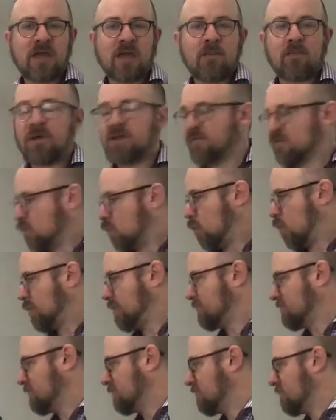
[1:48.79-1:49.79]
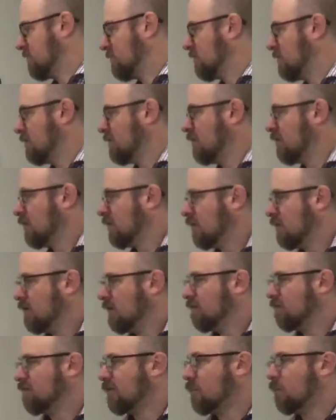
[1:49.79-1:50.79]
But of course,
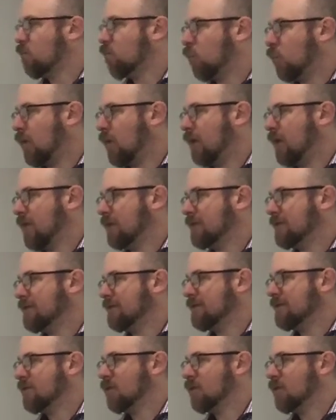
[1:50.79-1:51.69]
from 1,